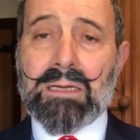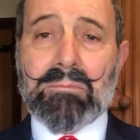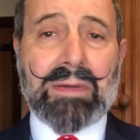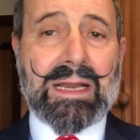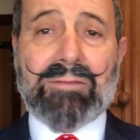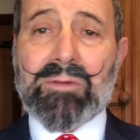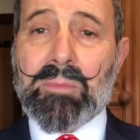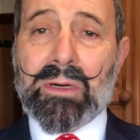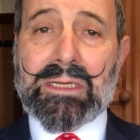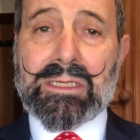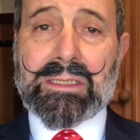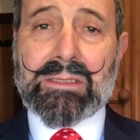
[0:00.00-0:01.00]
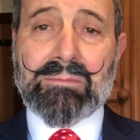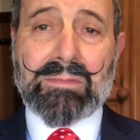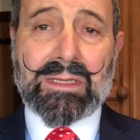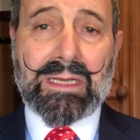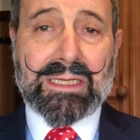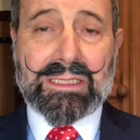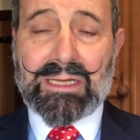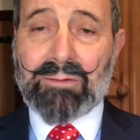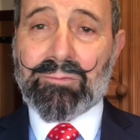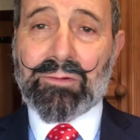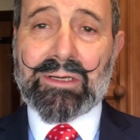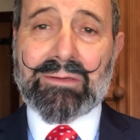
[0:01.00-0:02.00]
But everybody is
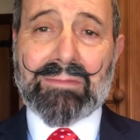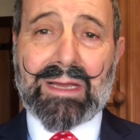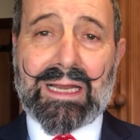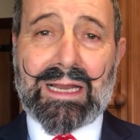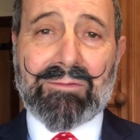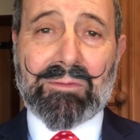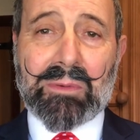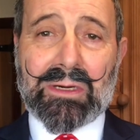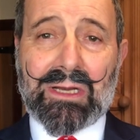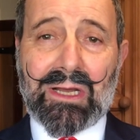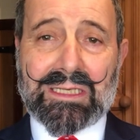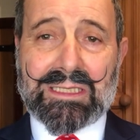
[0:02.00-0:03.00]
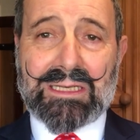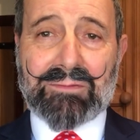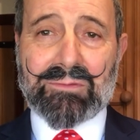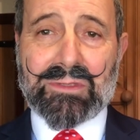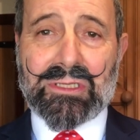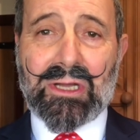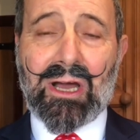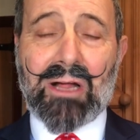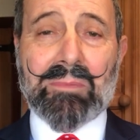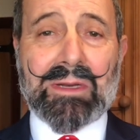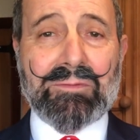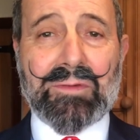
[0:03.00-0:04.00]
different and everybody likes a different style.
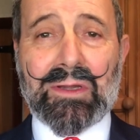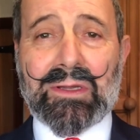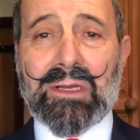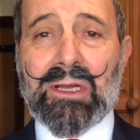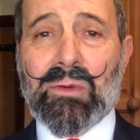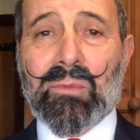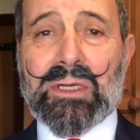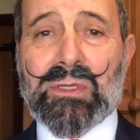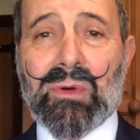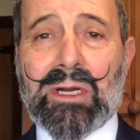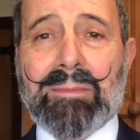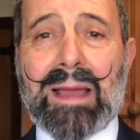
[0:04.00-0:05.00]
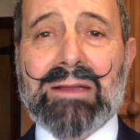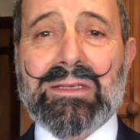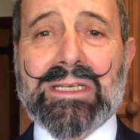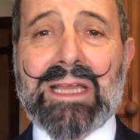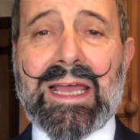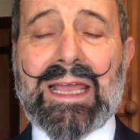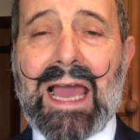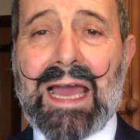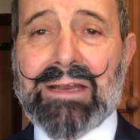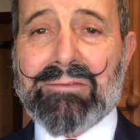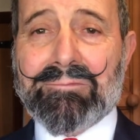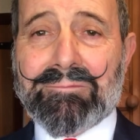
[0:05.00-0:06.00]
But if we're talking about today
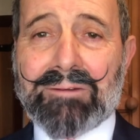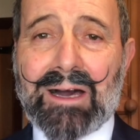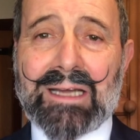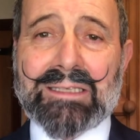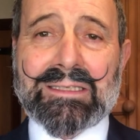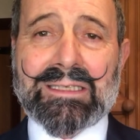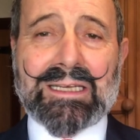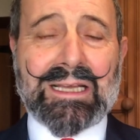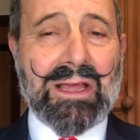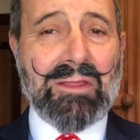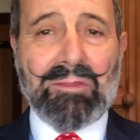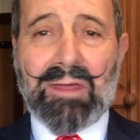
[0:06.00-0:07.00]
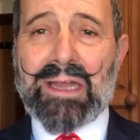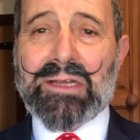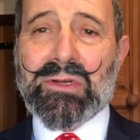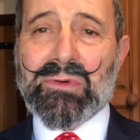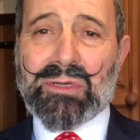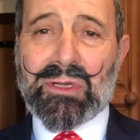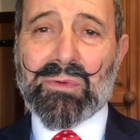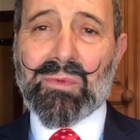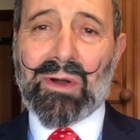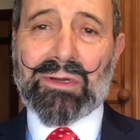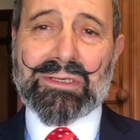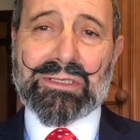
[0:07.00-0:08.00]
adding fun, then you do
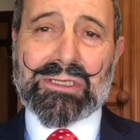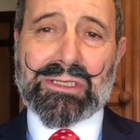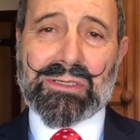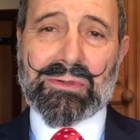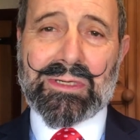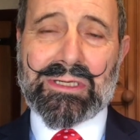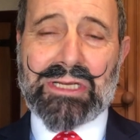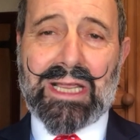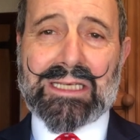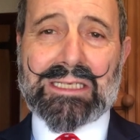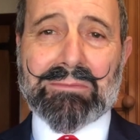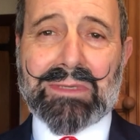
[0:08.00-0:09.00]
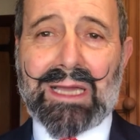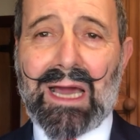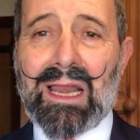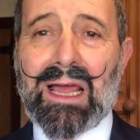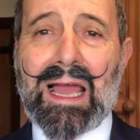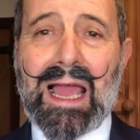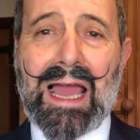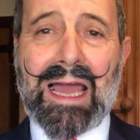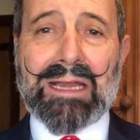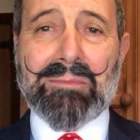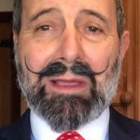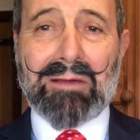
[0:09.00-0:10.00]
want to inject some colour
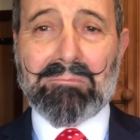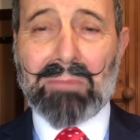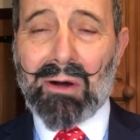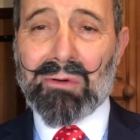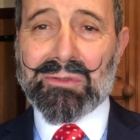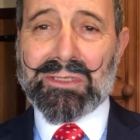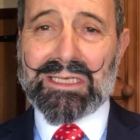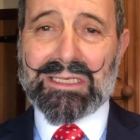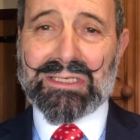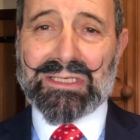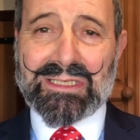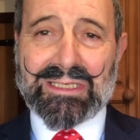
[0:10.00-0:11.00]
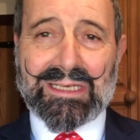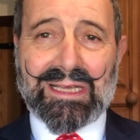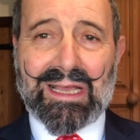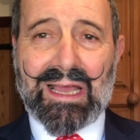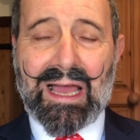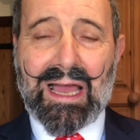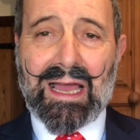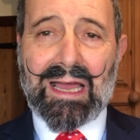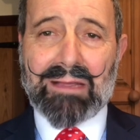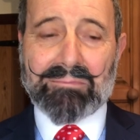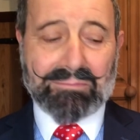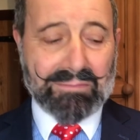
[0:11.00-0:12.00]
and a bit of boldness.
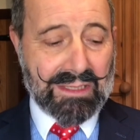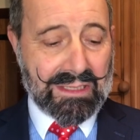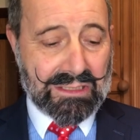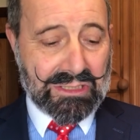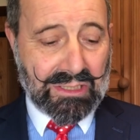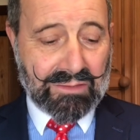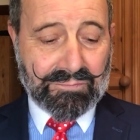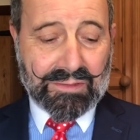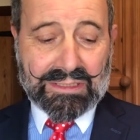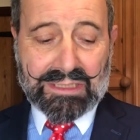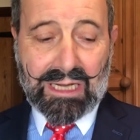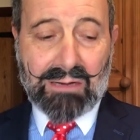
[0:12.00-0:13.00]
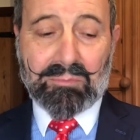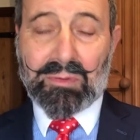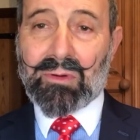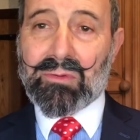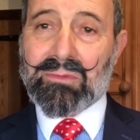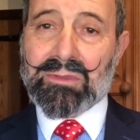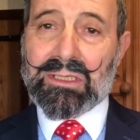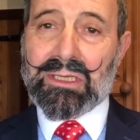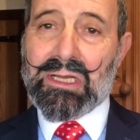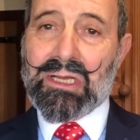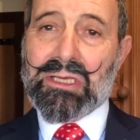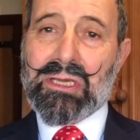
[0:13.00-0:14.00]
So for example,
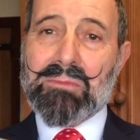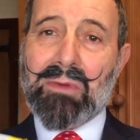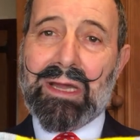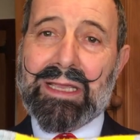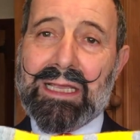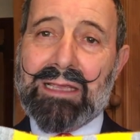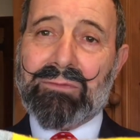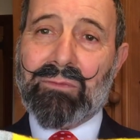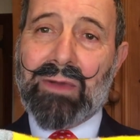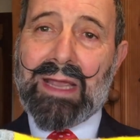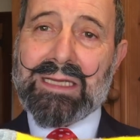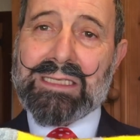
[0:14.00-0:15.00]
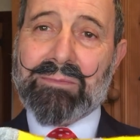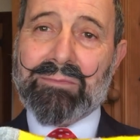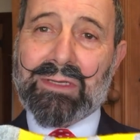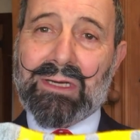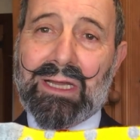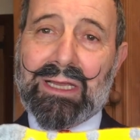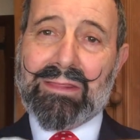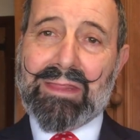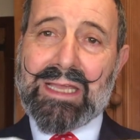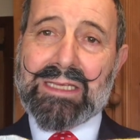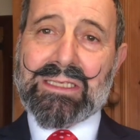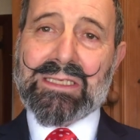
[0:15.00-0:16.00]
you might even wear something like
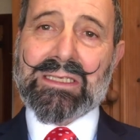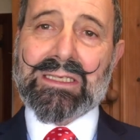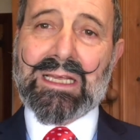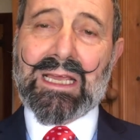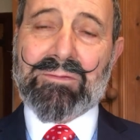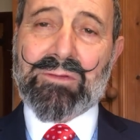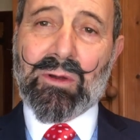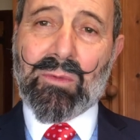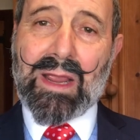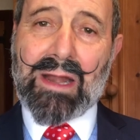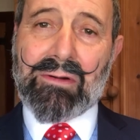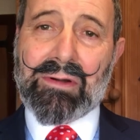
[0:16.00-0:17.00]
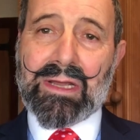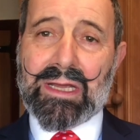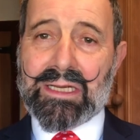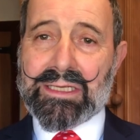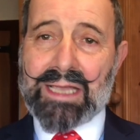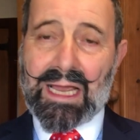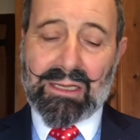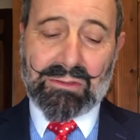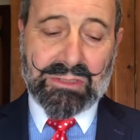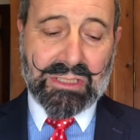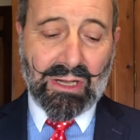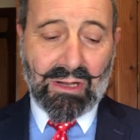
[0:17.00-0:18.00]
this. If you're wearing a yellow
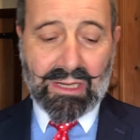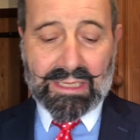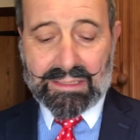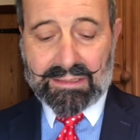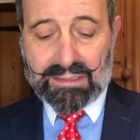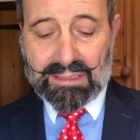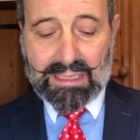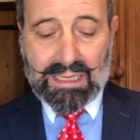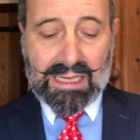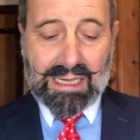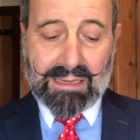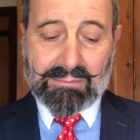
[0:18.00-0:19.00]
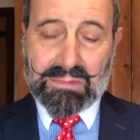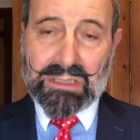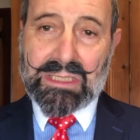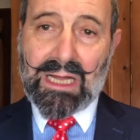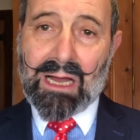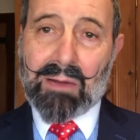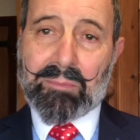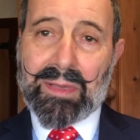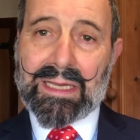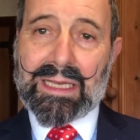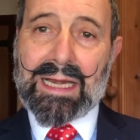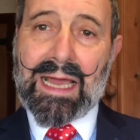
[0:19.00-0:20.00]
tie, start
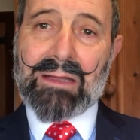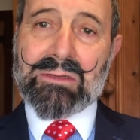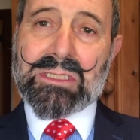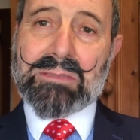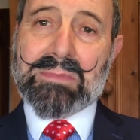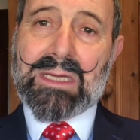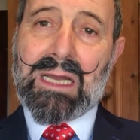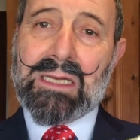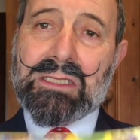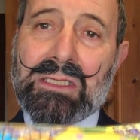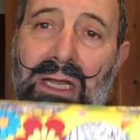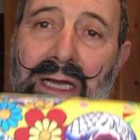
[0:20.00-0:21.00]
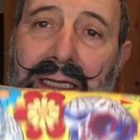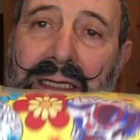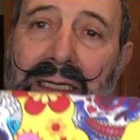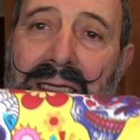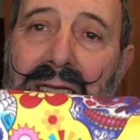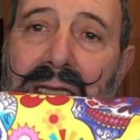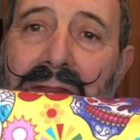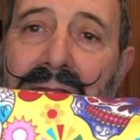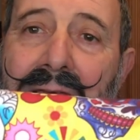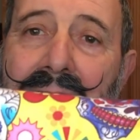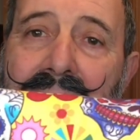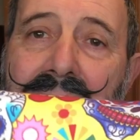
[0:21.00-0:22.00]
picking out some colours like
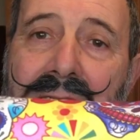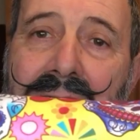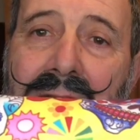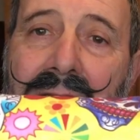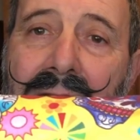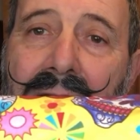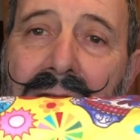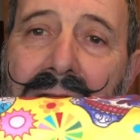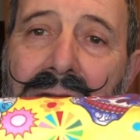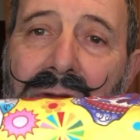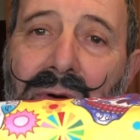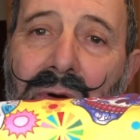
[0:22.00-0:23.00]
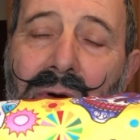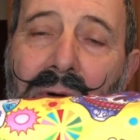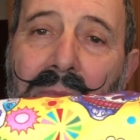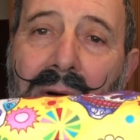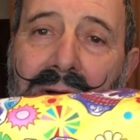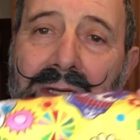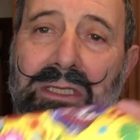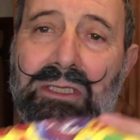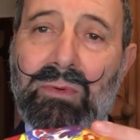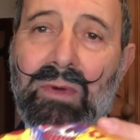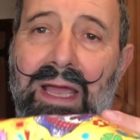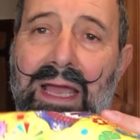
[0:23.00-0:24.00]
this in your pocket
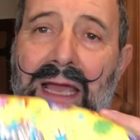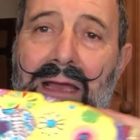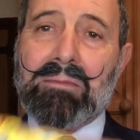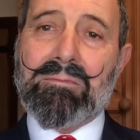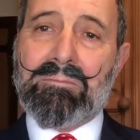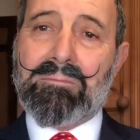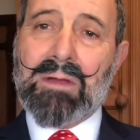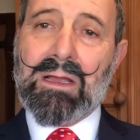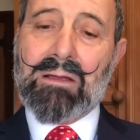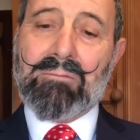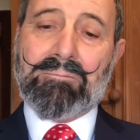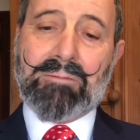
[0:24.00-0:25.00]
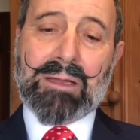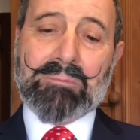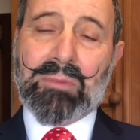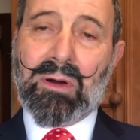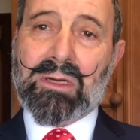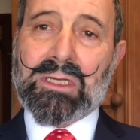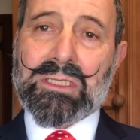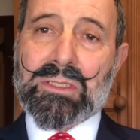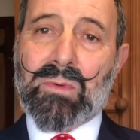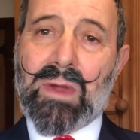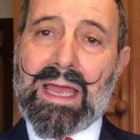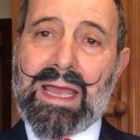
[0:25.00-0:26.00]
square, fun pocket
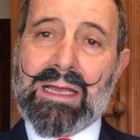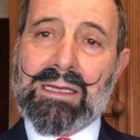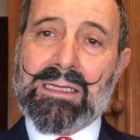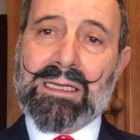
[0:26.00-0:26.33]
square.